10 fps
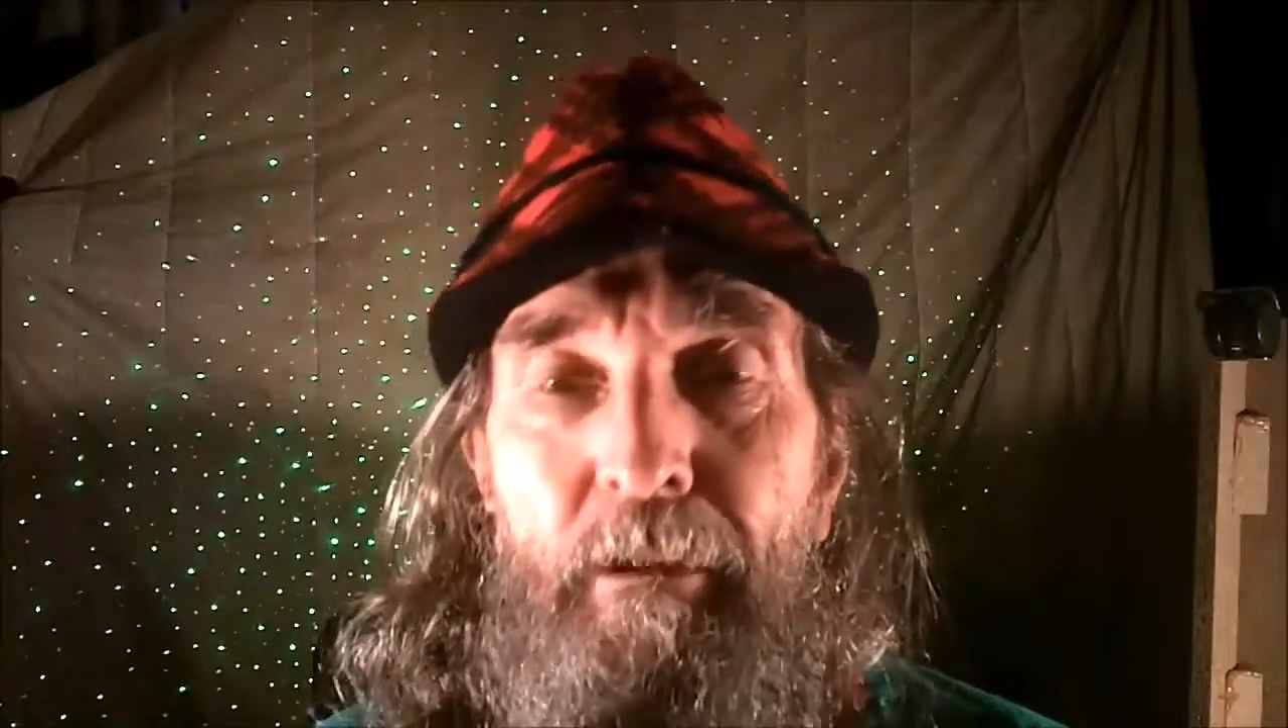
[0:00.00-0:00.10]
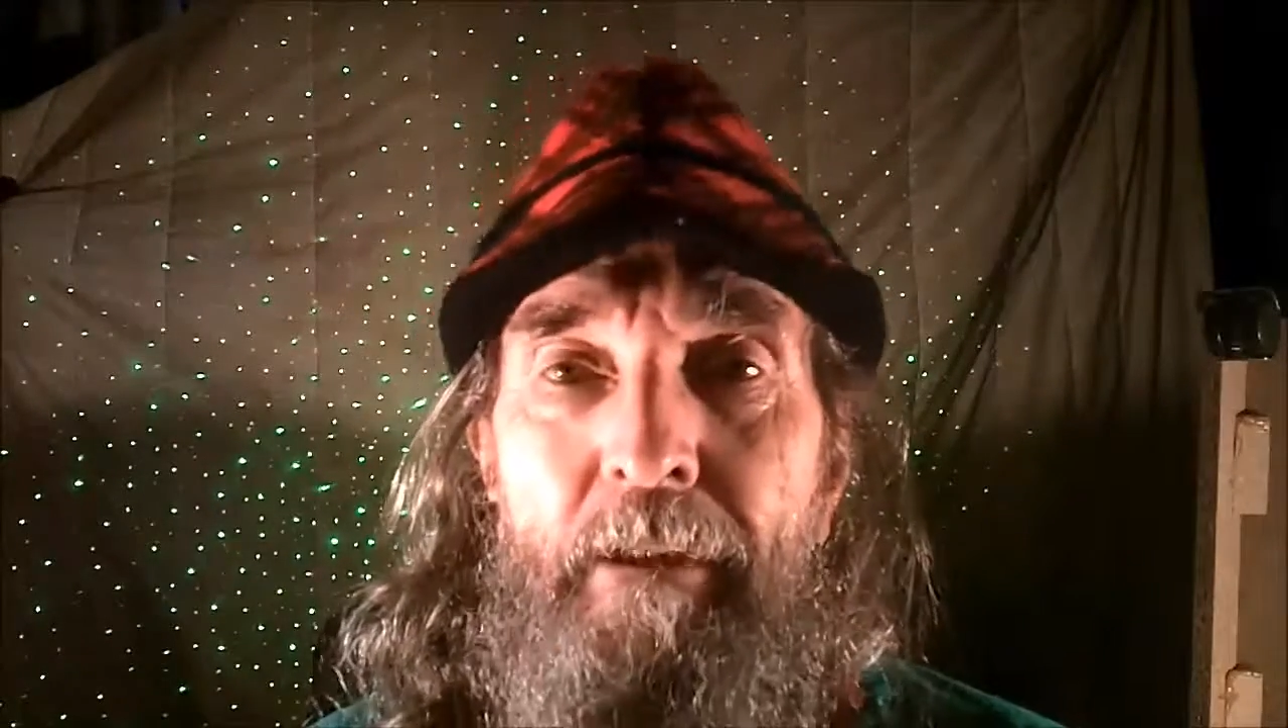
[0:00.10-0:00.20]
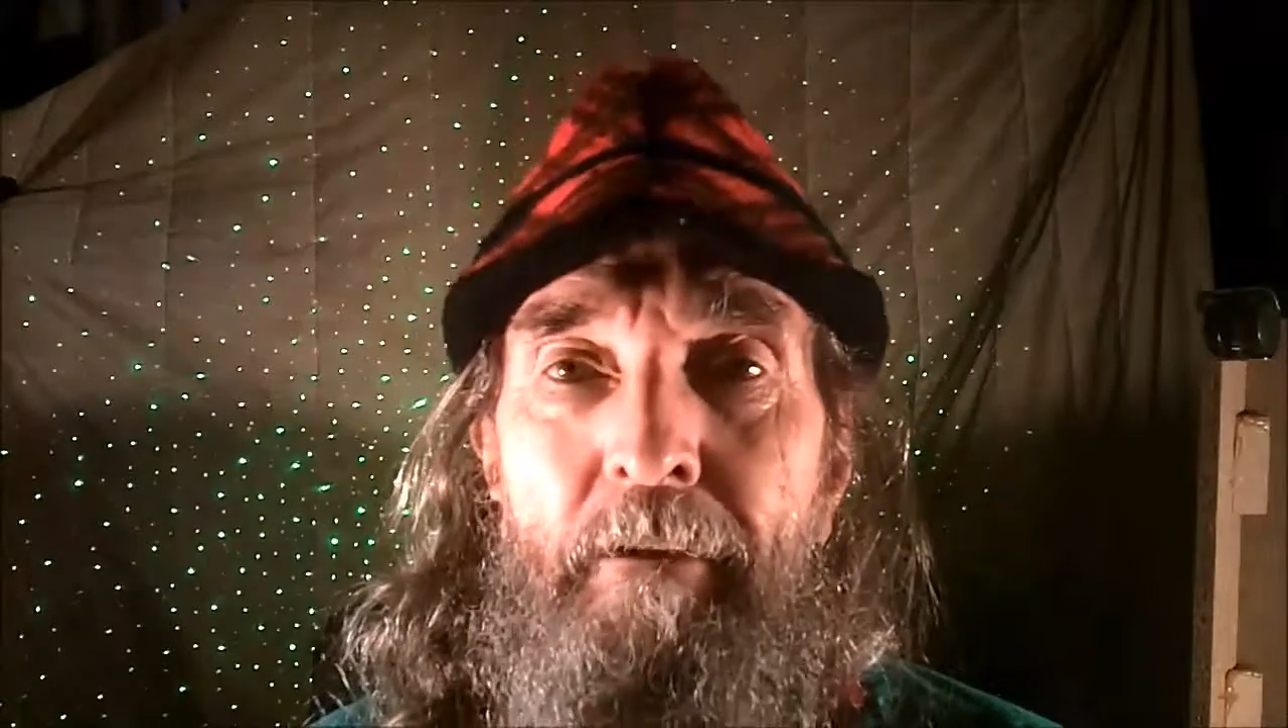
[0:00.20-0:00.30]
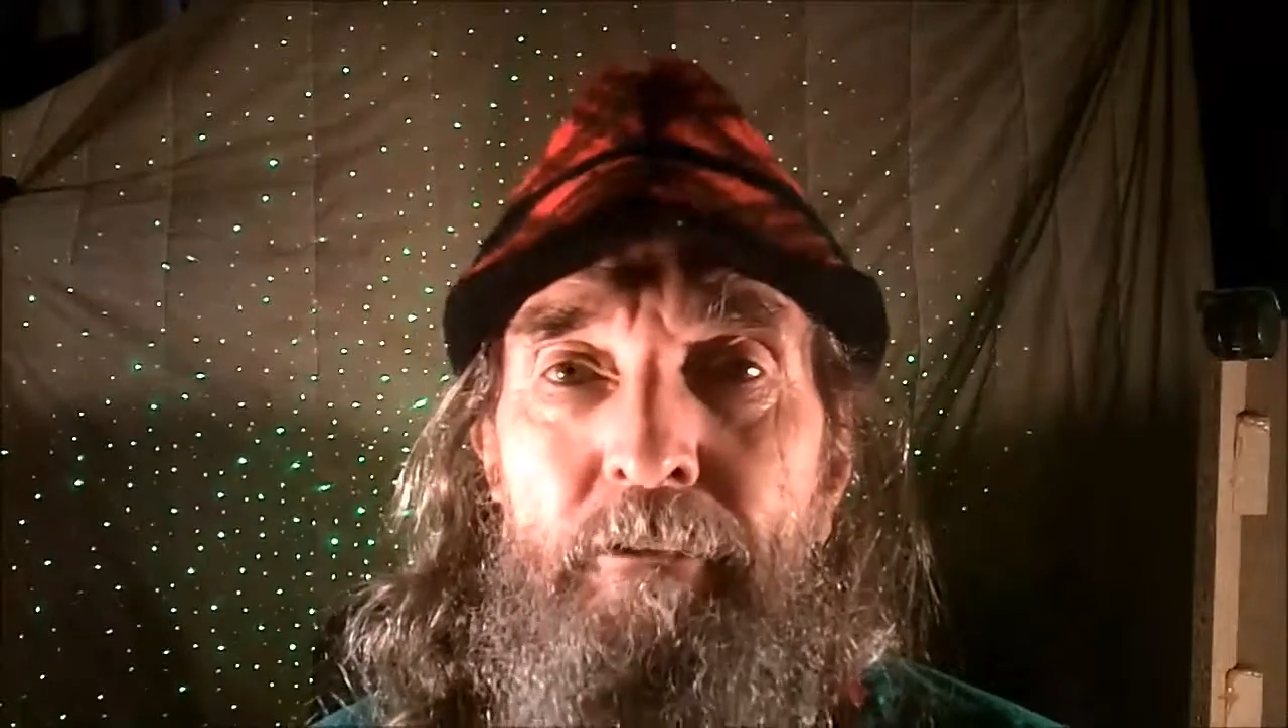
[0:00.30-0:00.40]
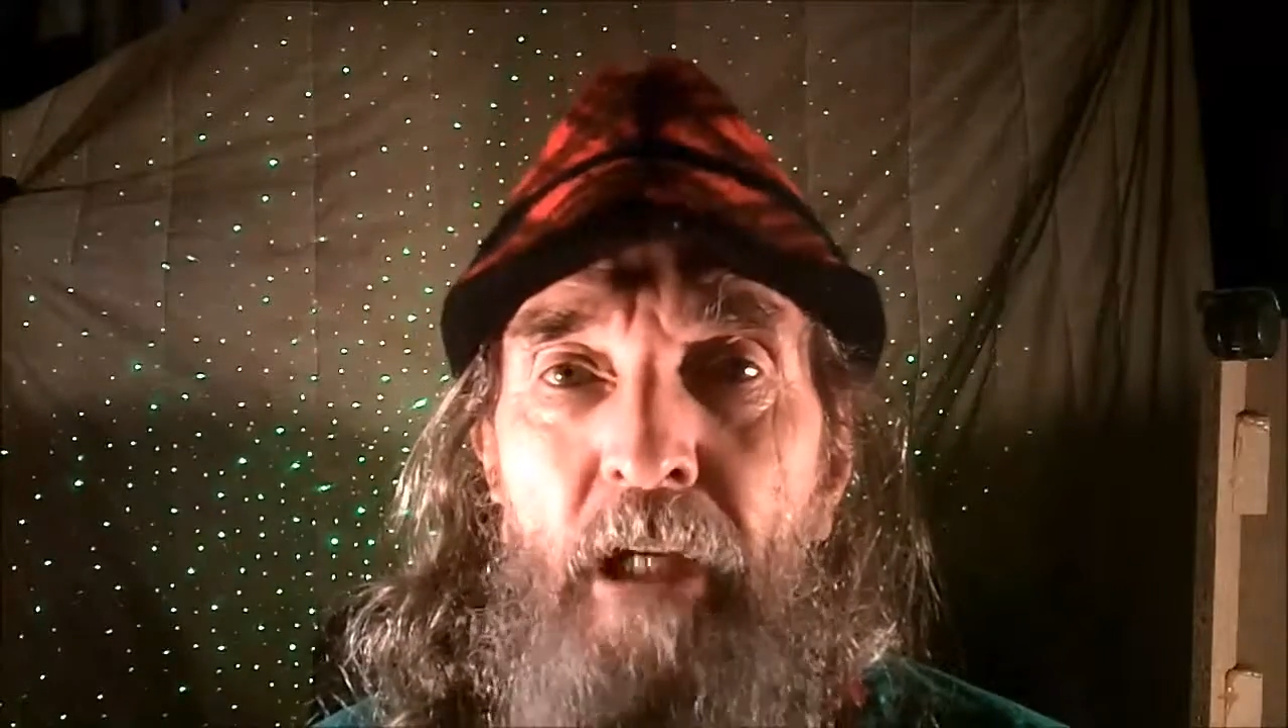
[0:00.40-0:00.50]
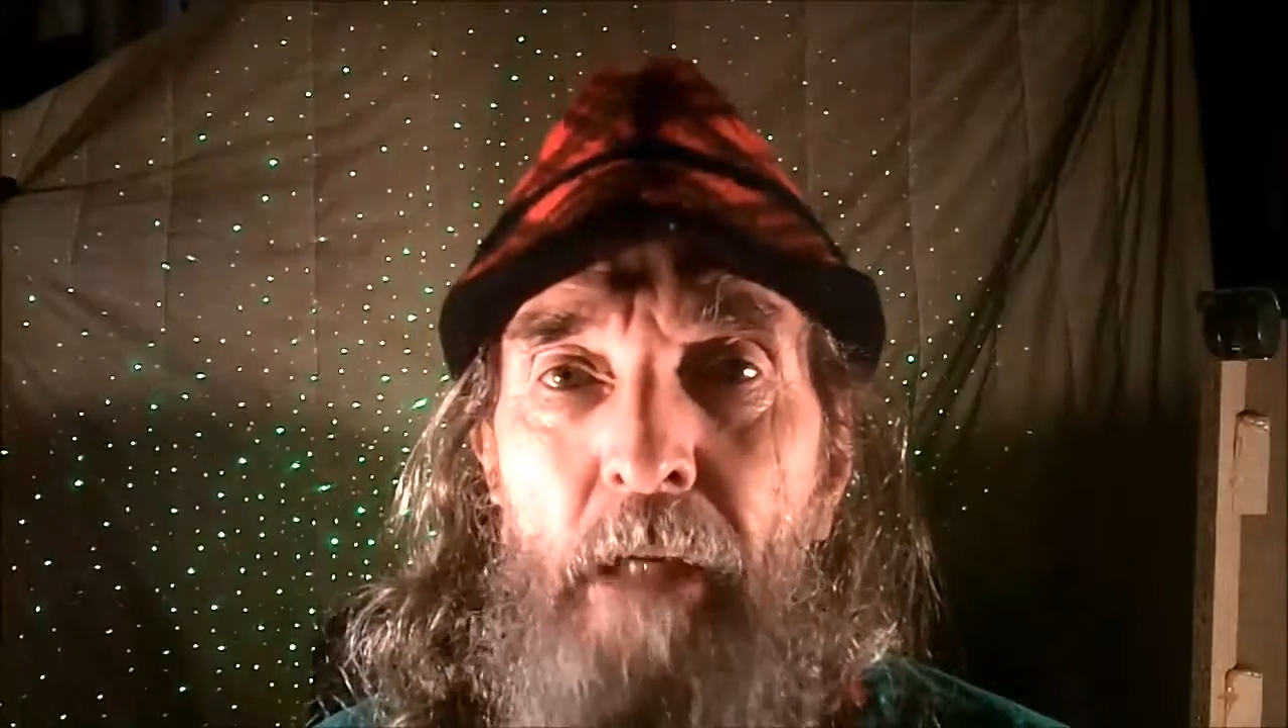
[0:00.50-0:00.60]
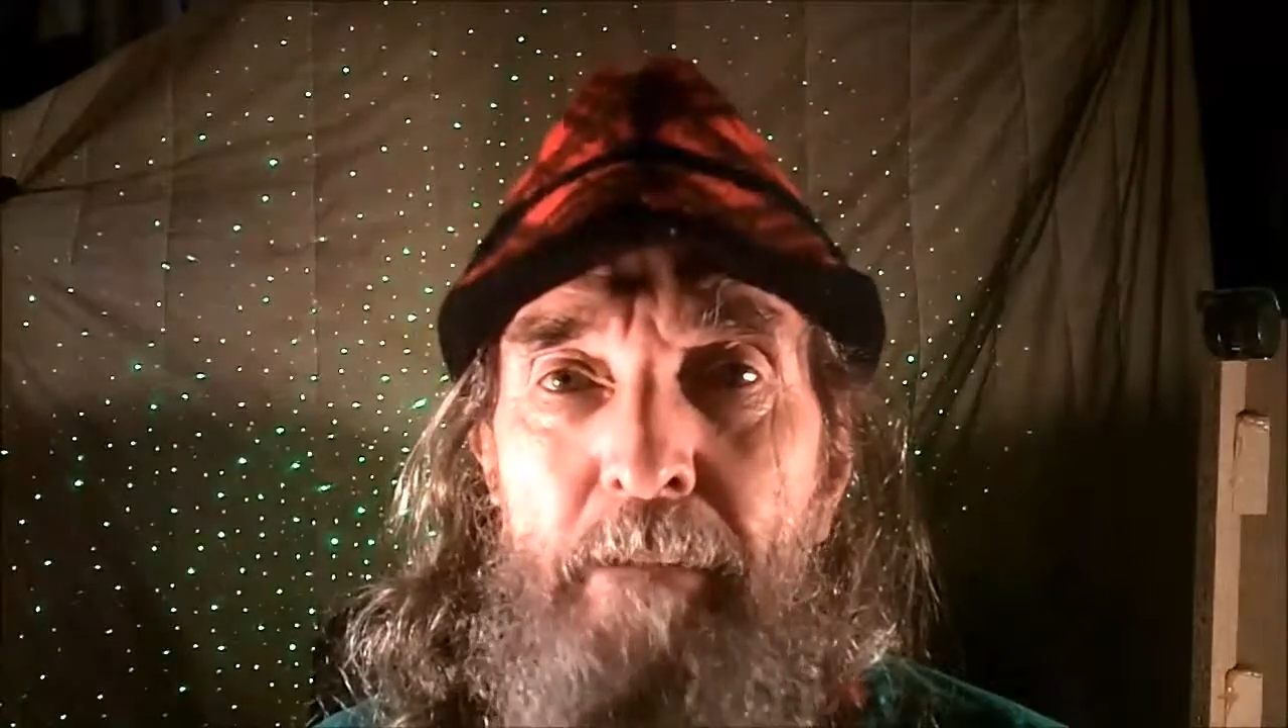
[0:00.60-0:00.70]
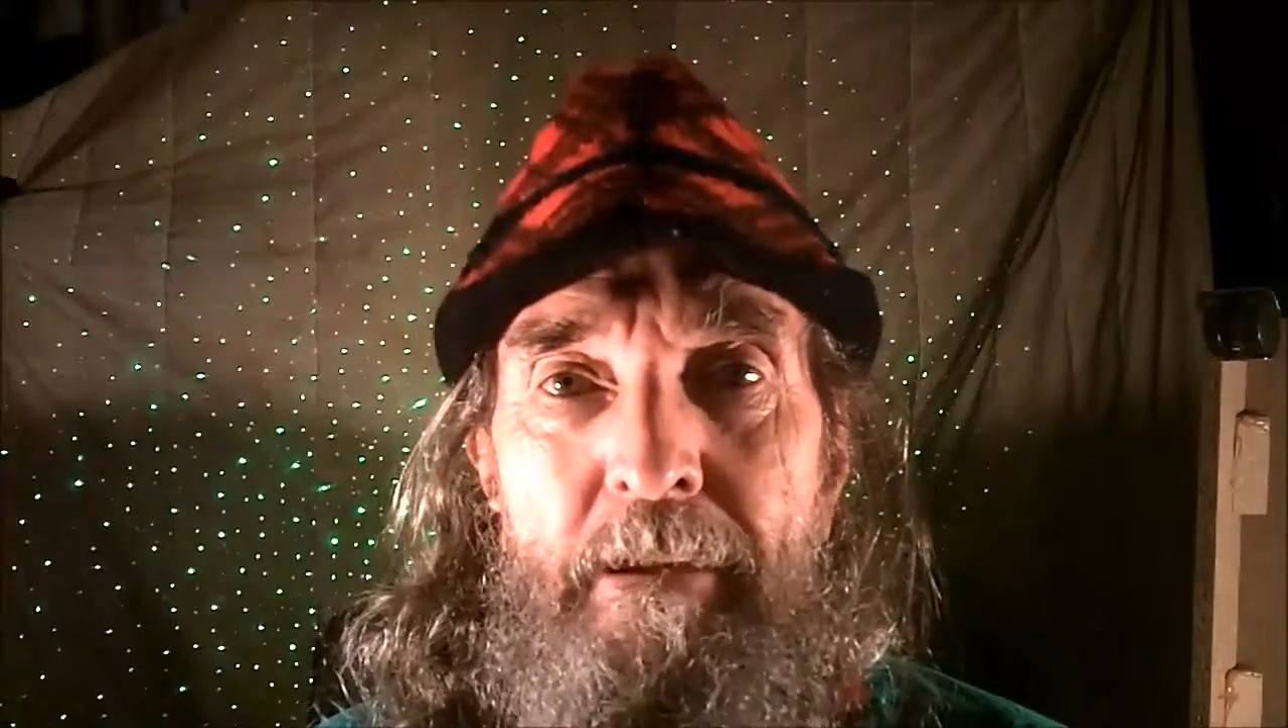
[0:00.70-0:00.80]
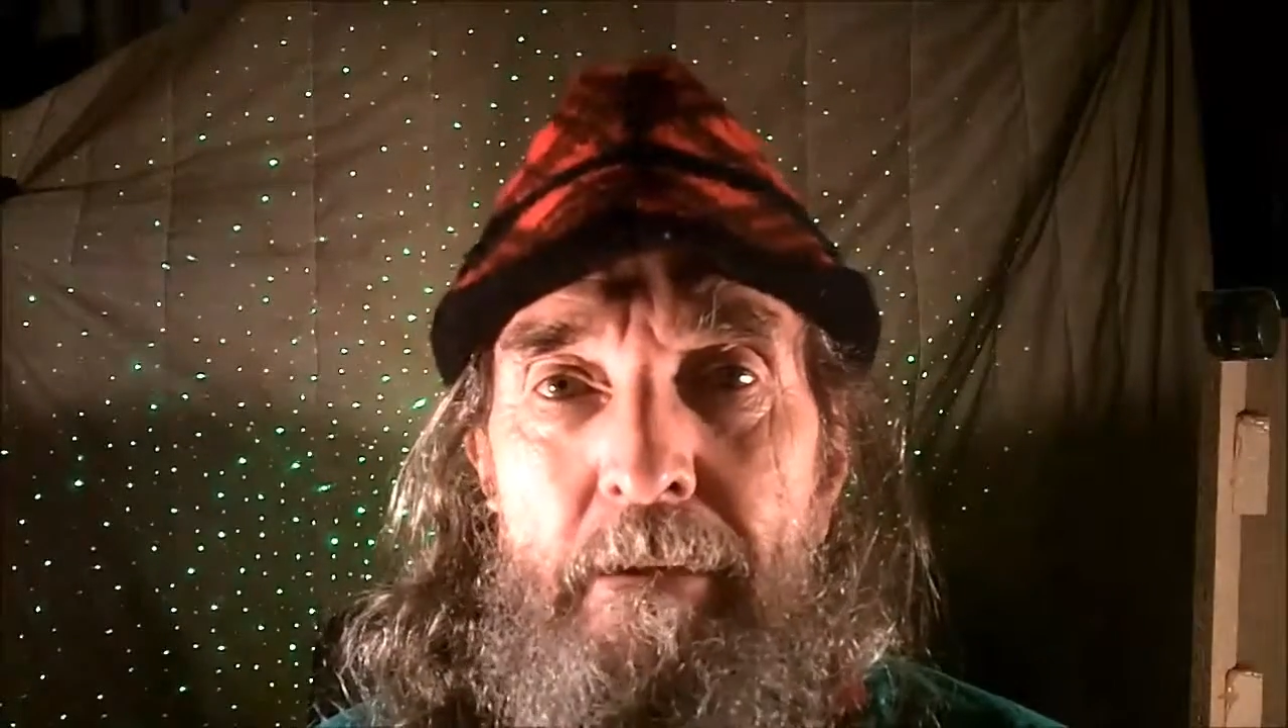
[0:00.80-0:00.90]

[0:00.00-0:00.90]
to find a job.